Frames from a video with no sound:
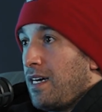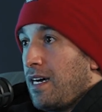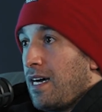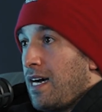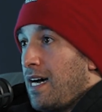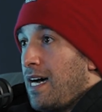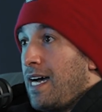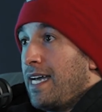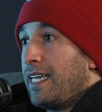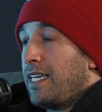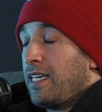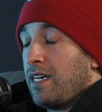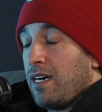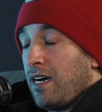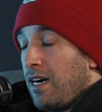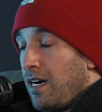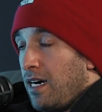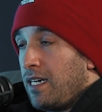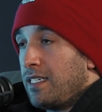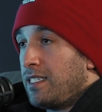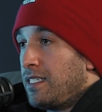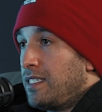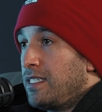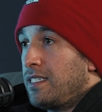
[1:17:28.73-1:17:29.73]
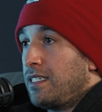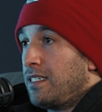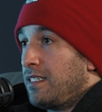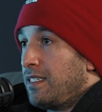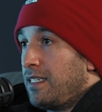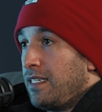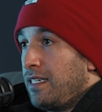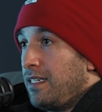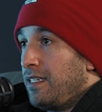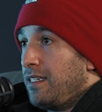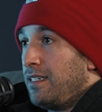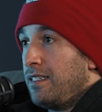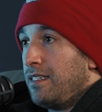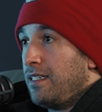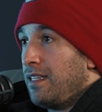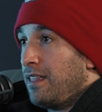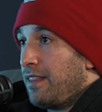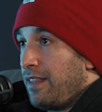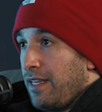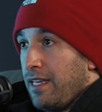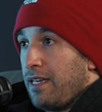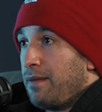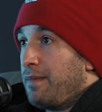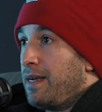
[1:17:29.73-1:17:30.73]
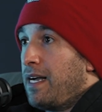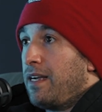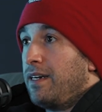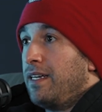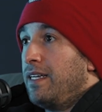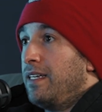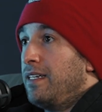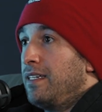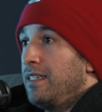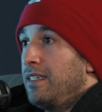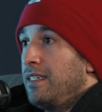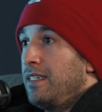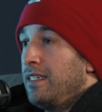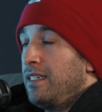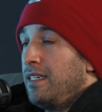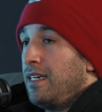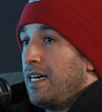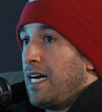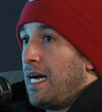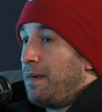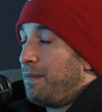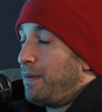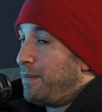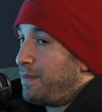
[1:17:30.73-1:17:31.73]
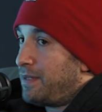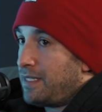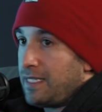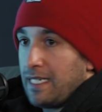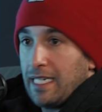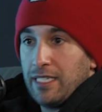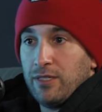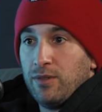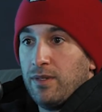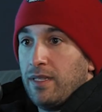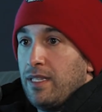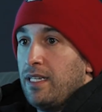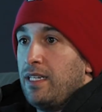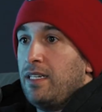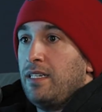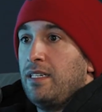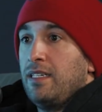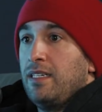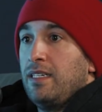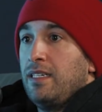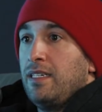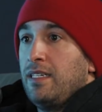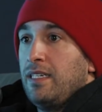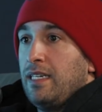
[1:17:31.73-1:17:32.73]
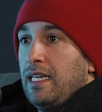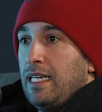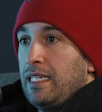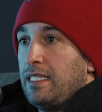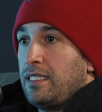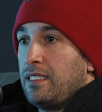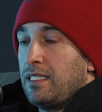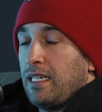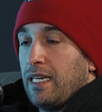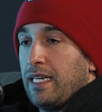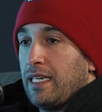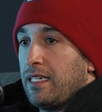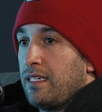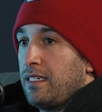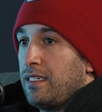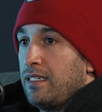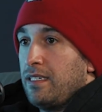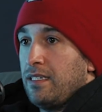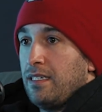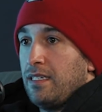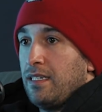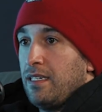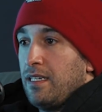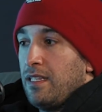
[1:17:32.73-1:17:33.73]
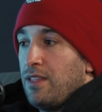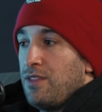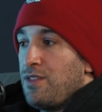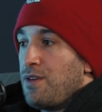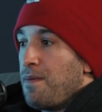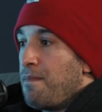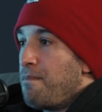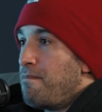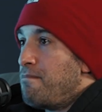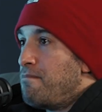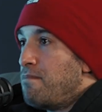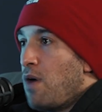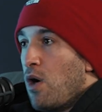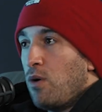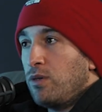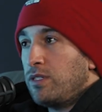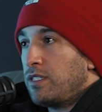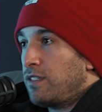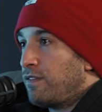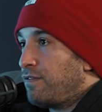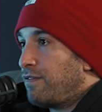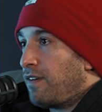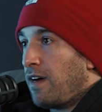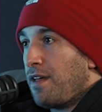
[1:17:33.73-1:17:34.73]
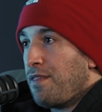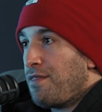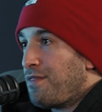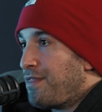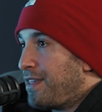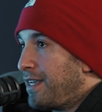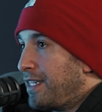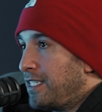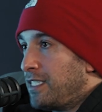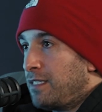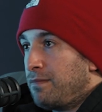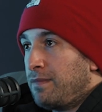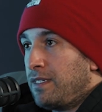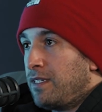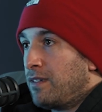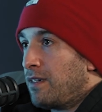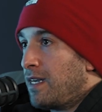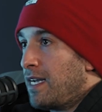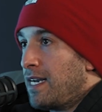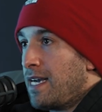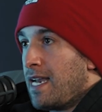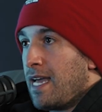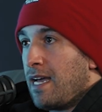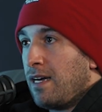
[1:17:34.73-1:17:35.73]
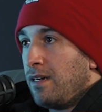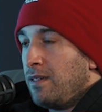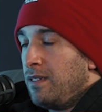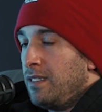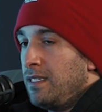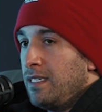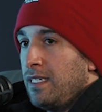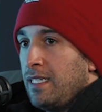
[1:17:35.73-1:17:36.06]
I constantly think about it. I'm obsessed with it. It's like the most fun thing to me right now.